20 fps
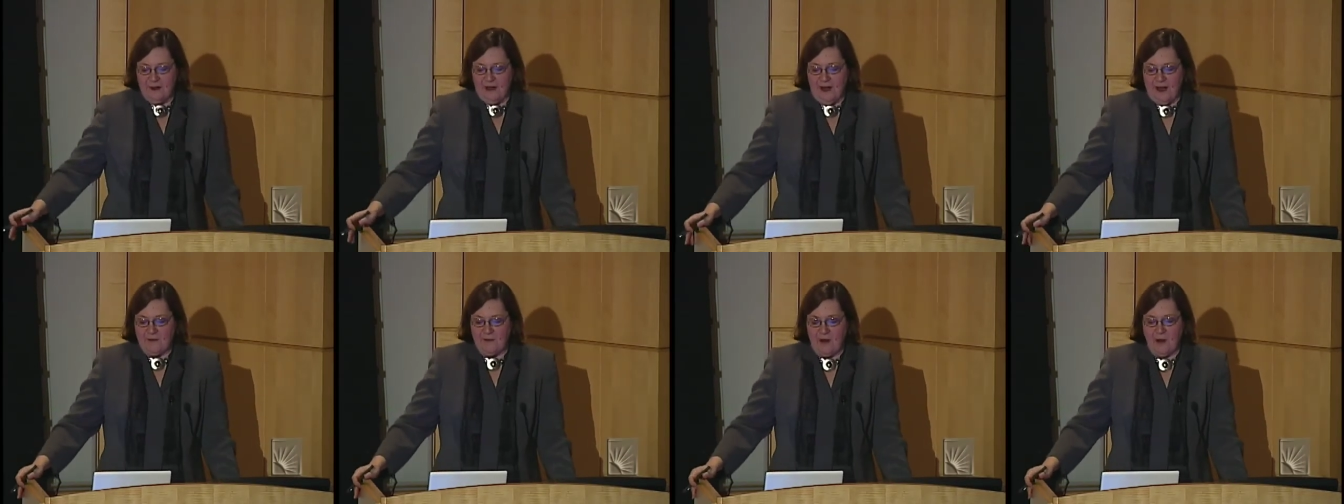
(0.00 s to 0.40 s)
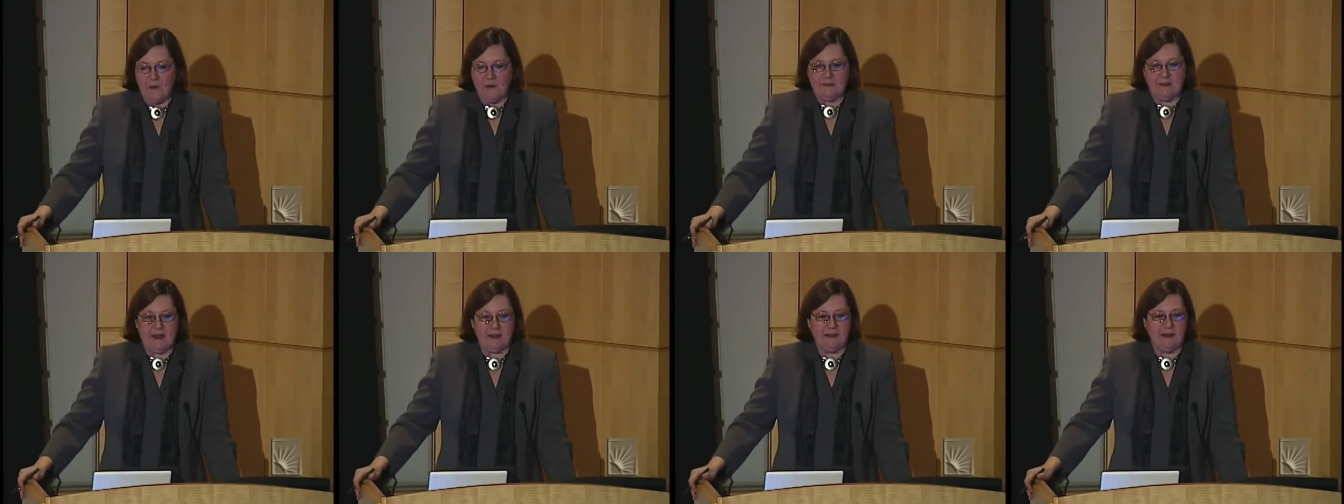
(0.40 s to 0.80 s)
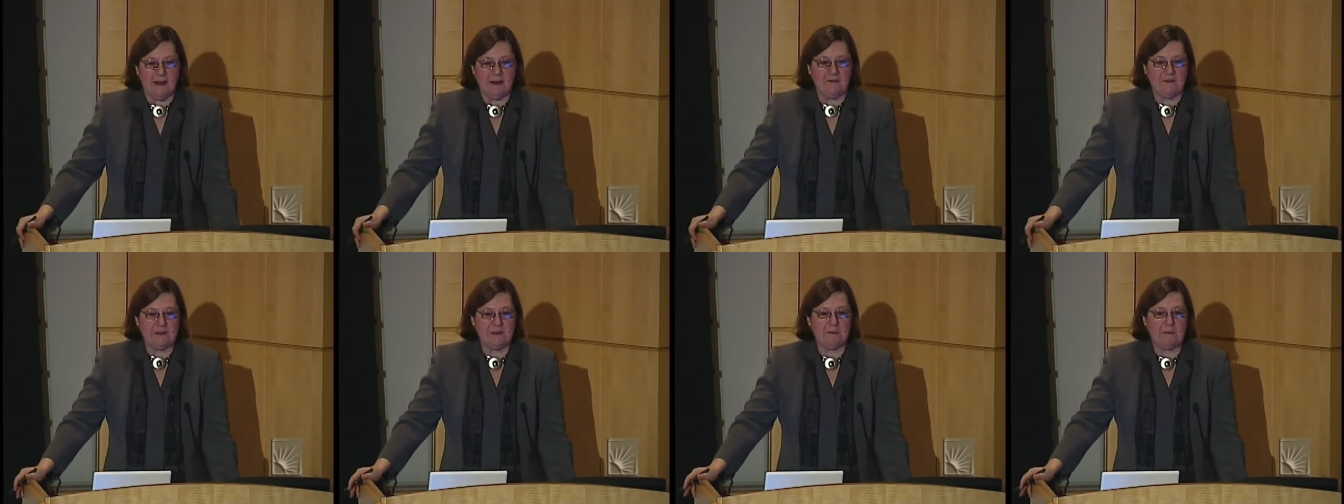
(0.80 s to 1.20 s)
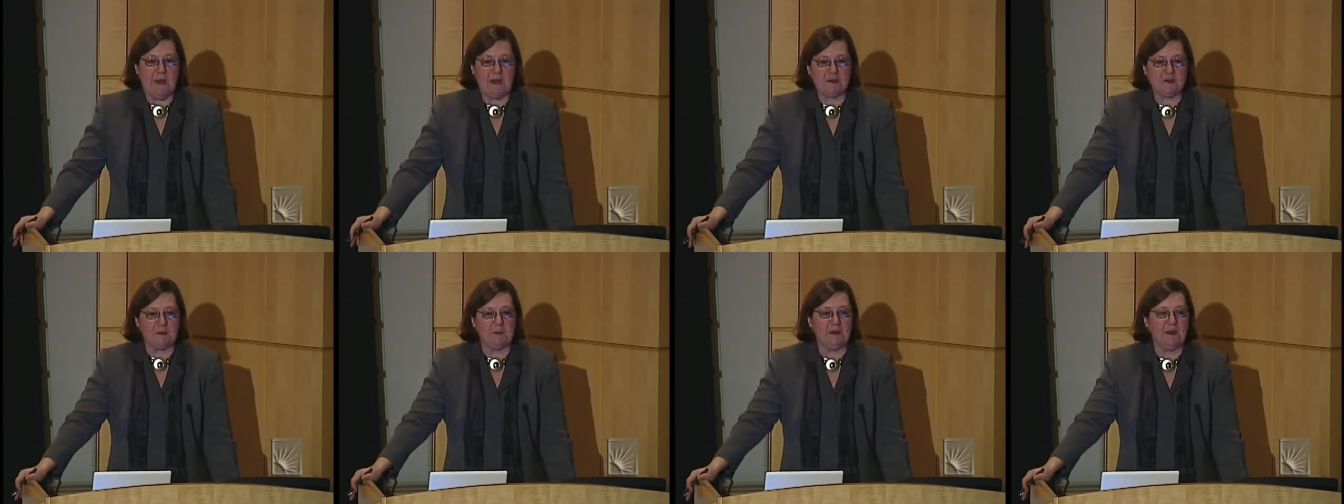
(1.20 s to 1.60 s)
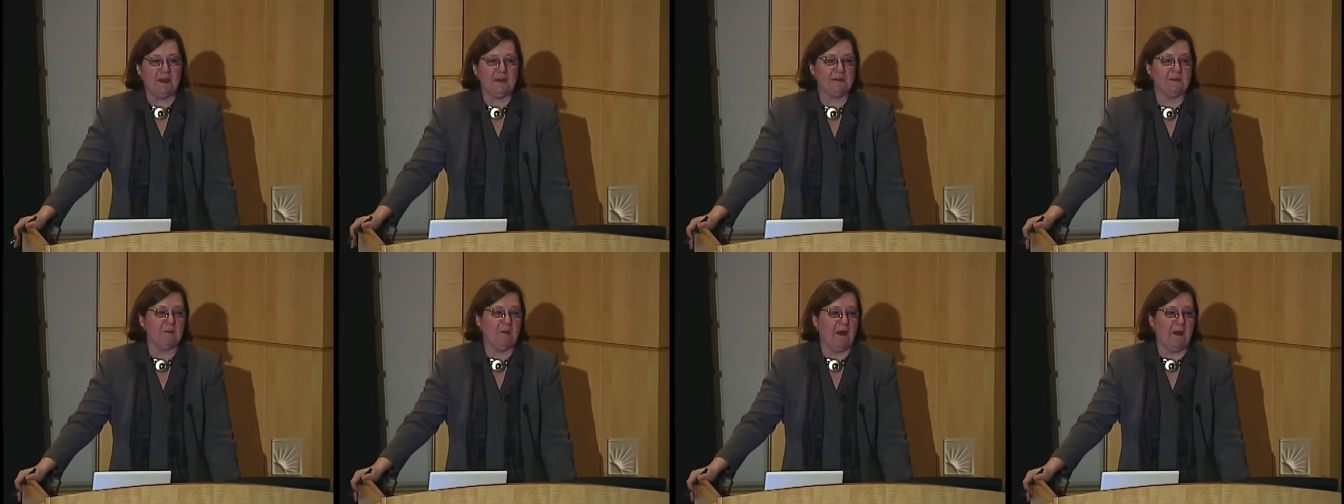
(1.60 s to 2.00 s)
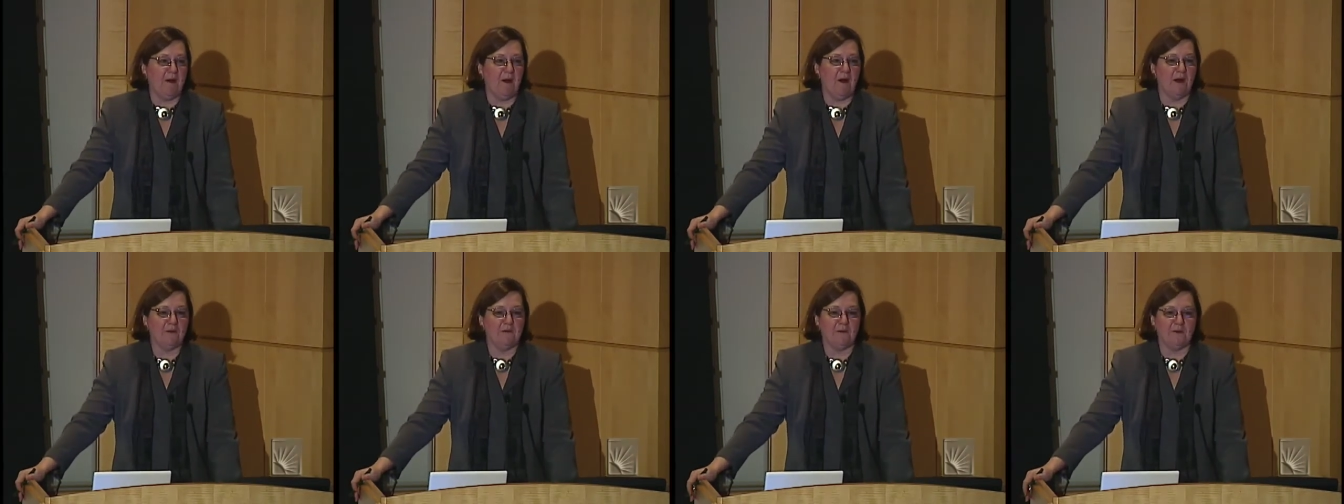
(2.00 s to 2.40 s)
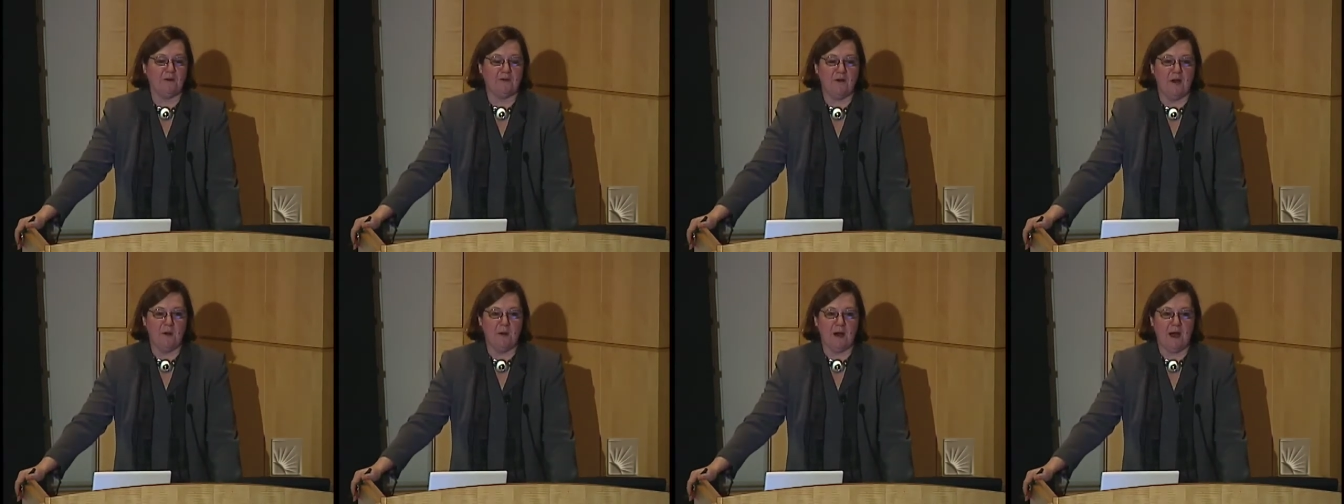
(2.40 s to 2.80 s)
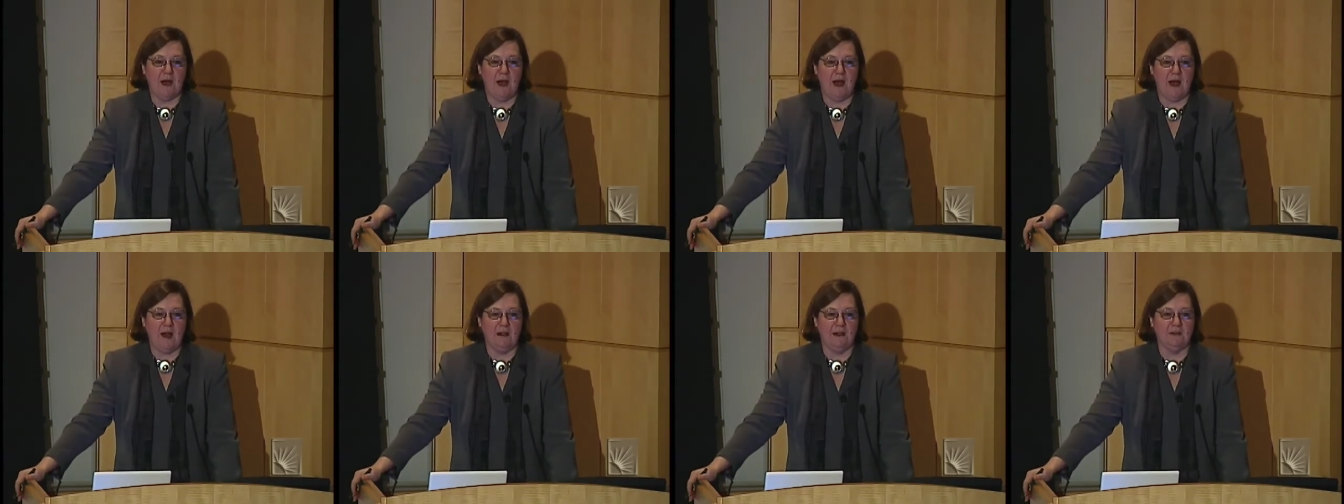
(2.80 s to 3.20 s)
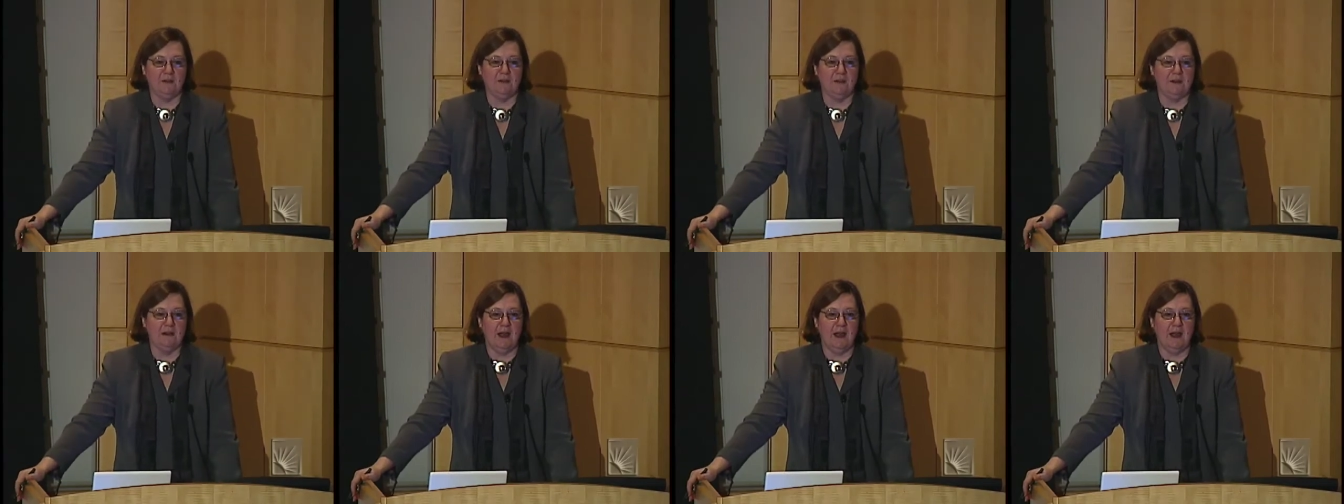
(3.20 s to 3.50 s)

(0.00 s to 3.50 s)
I've always had kind of a special place in my heart for pharmacology,